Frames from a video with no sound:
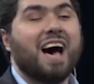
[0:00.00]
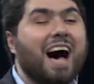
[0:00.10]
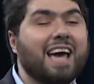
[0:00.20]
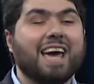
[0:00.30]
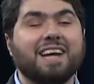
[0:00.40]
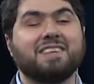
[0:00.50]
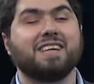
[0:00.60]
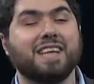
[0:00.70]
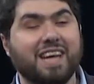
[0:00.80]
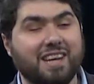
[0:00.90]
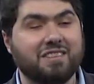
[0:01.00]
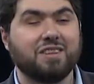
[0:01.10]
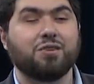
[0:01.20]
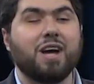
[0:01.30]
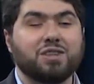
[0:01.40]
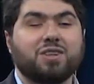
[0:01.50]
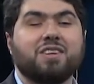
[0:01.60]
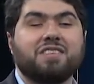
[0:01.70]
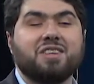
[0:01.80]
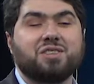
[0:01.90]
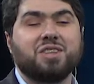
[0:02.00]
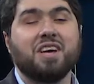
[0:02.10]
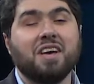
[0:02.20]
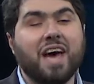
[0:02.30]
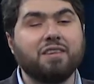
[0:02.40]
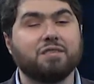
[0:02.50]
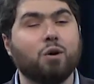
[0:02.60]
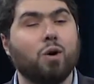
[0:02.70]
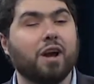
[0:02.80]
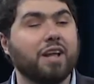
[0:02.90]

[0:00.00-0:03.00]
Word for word: I18N is internationalization, and so on.